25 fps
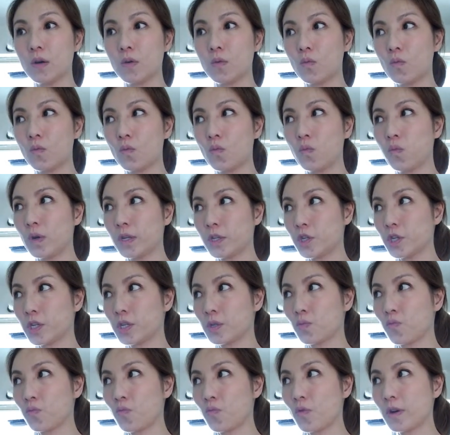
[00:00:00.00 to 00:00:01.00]
Which is
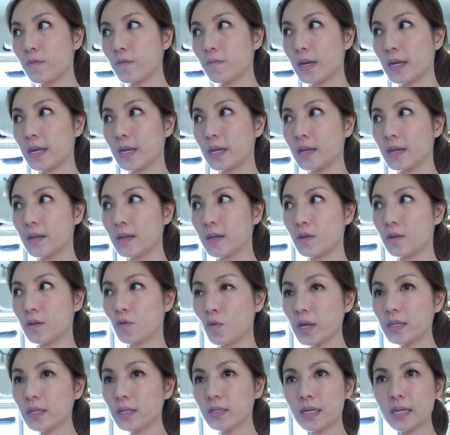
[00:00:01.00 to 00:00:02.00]
one of my
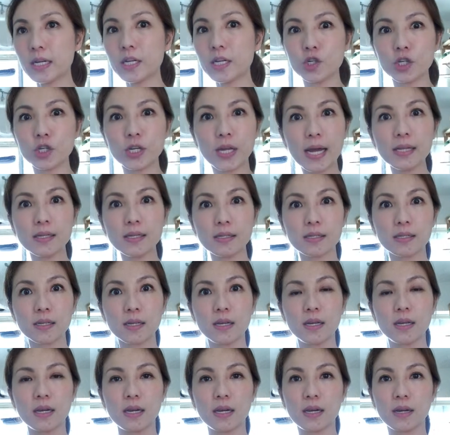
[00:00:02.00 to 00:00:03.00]
quite skittish cats,
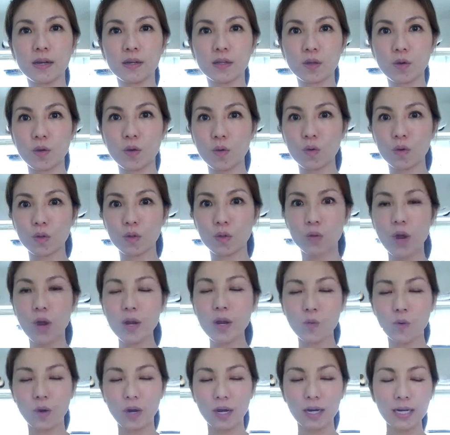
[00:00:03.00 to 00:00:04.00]
the white
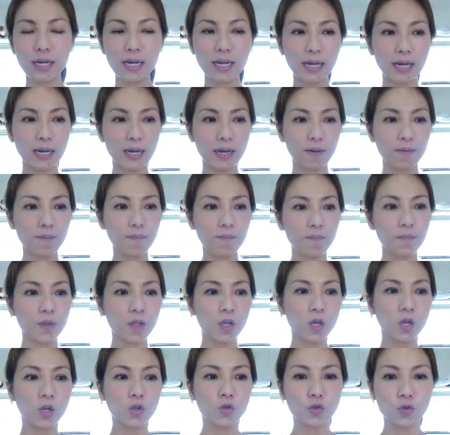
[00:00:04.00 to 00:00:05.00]
one.
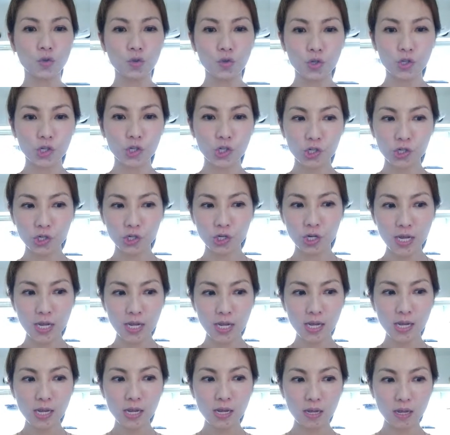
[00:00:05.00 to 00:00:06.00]

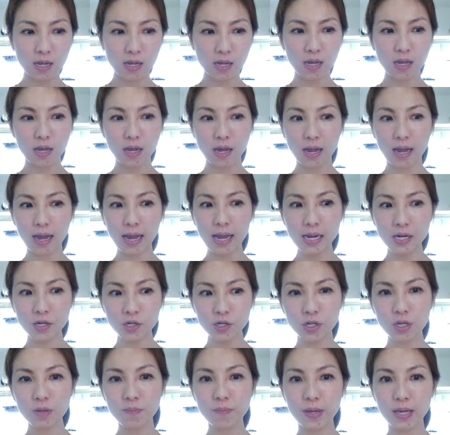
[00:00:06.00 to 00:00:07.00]
She
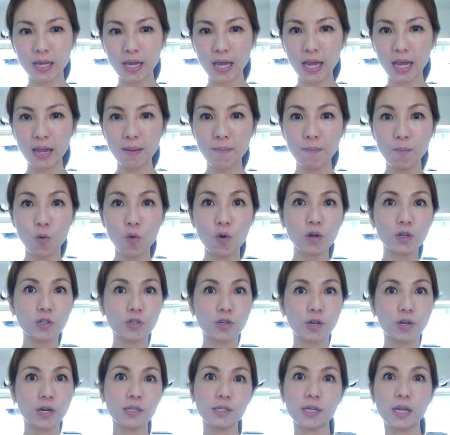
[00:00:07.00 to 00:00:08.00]
actually became more
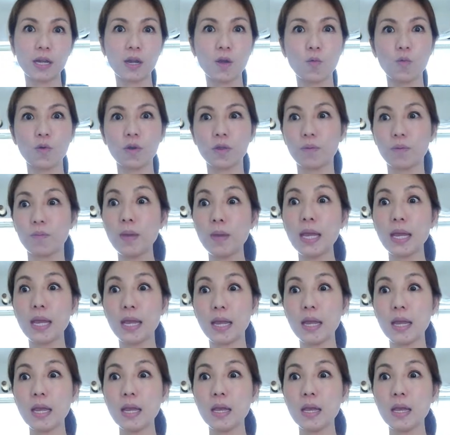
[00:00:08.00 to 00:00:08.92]
trusting with me.